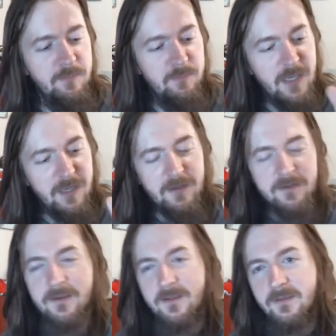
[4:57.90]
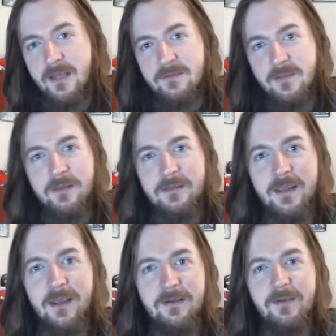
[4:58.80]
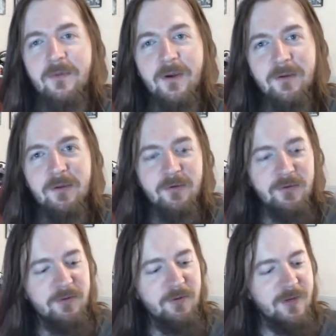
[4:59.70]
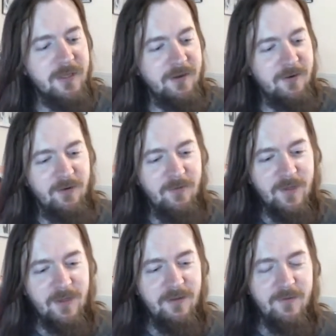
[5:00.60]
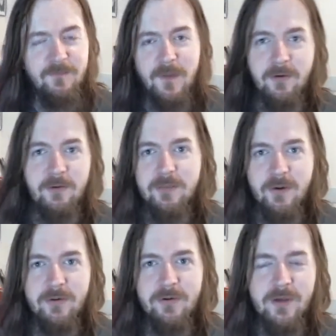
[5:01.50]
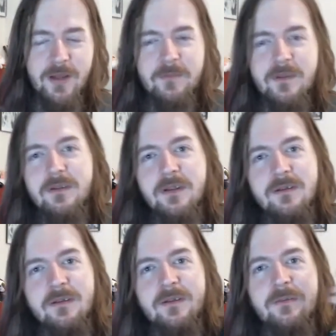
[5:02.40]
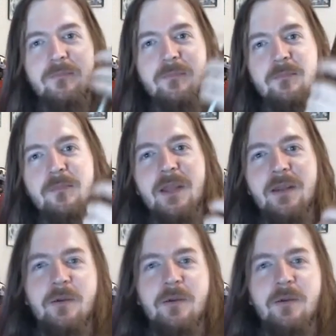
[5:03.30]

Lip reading: But that's not the end of our little story here of a failed prototype that didn't meet